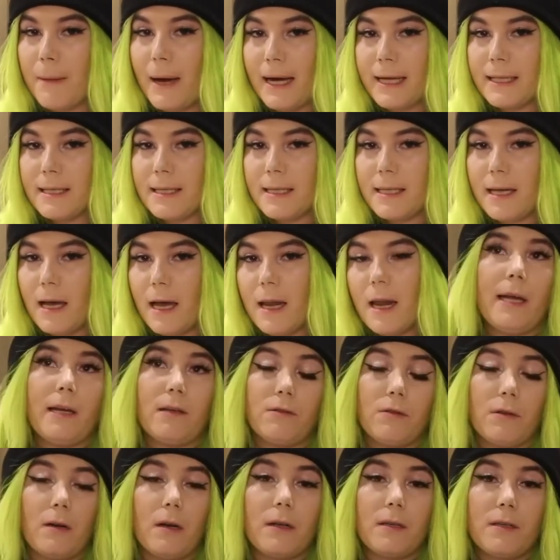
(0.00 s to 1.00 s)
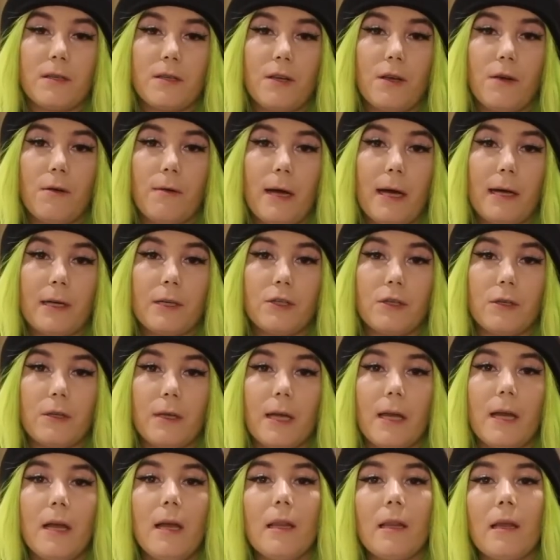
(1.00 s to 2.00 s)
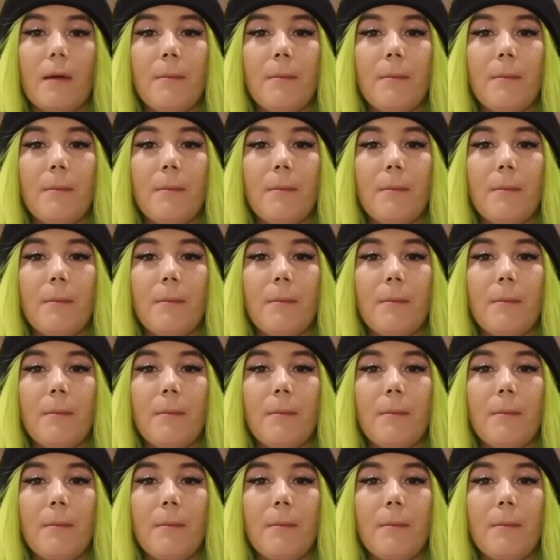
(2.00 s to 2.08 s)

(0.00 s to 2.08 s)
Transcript: mindset and drugs too, actually.